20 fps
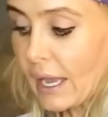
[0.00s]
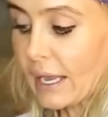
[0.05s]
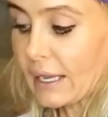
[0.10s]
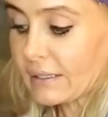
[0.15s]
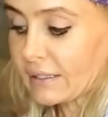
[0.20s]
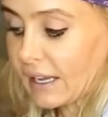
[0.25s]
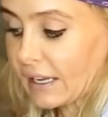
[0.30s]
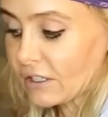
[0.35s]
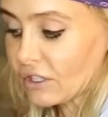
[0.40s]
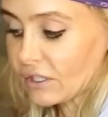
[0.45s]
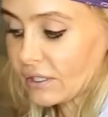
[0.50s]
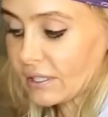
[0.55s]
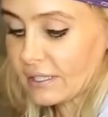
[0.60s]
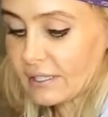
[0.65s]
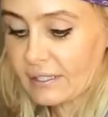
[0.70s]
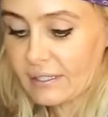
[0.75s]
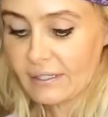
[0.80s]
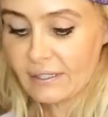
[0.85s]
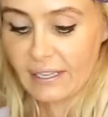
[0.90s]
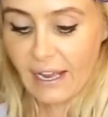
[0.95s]
is I just
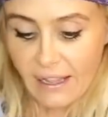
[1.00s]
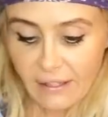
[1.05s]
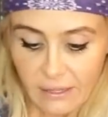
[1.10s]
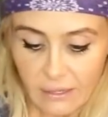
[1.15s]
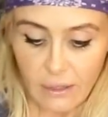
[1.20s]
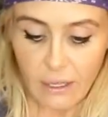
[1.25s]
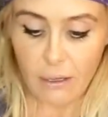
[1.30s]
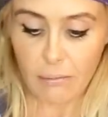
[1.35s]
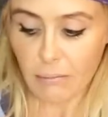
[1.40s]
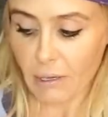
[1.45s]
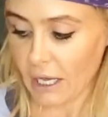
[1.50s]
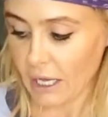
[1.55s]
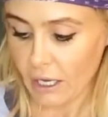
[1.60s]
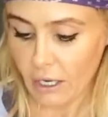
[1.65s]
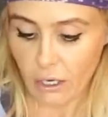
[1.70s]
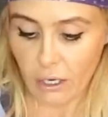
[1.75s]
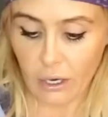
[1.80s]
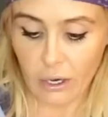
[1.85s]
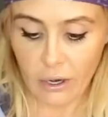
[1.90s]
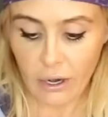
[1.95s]
set them
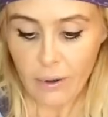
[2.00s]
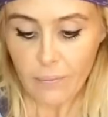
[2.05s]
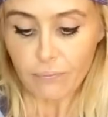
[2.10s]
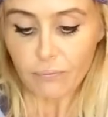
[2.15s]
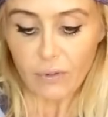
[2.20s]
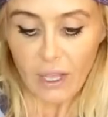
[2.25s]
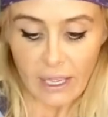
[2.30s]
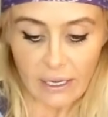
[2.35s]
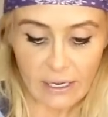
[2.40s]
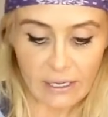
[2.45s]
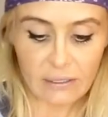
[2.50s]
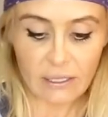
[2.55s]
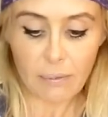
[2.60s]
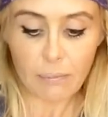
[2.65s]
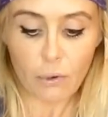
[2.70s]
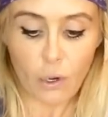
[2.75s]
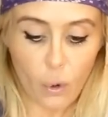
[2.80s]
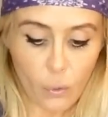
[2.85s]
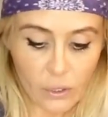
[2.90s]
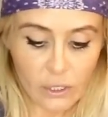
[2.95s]
here, and as
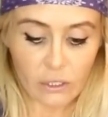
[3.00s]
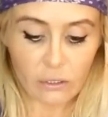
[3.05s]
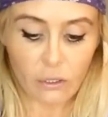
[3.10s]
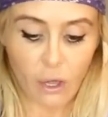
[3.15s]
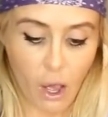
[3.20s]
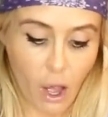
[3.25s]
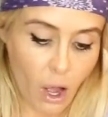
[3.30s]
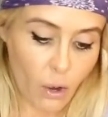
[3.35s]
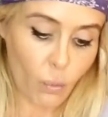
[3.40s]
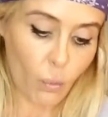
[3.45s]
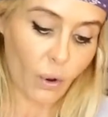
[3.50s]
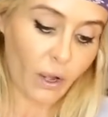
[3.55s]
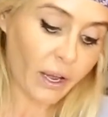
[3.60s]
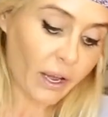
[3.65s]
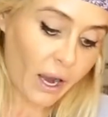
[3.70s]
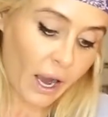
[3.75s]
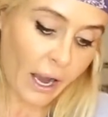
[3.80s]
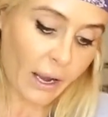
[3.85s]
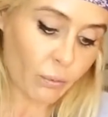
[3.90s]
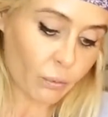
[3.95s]
I'm going along, what
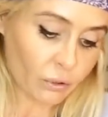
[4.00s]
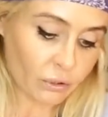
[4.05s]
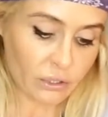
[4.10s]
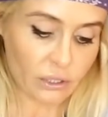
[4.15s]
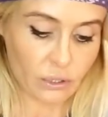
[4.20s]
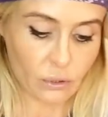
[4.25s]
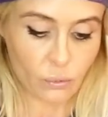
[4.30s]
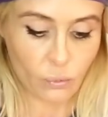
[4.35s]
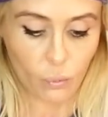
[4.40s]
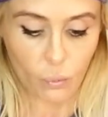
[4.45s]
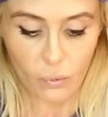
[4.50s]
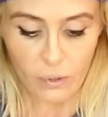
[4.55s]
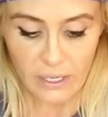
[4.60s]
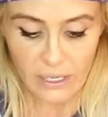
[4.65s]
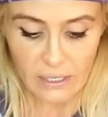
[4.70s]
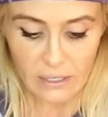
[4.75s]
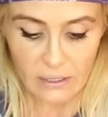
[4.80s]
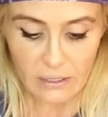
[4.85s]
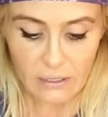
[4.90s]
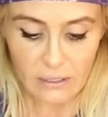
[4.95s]
I will do
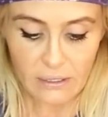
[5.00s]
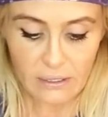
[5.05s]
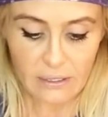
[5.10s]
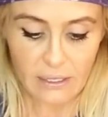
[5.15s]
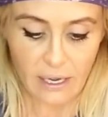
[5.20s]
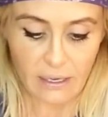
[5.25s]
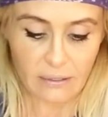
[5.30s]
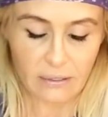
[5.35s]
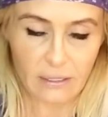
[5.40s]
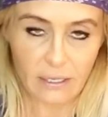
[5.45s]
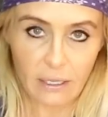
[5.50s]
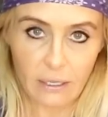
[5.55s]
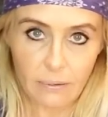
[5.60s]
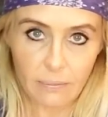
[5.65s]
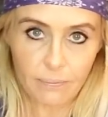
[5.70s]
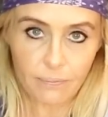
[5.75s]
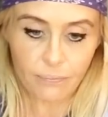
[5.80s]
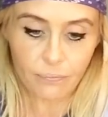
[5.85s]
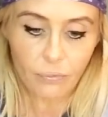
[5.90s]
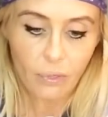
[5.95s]
is test
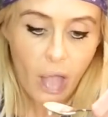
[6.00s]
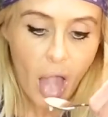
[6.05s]
it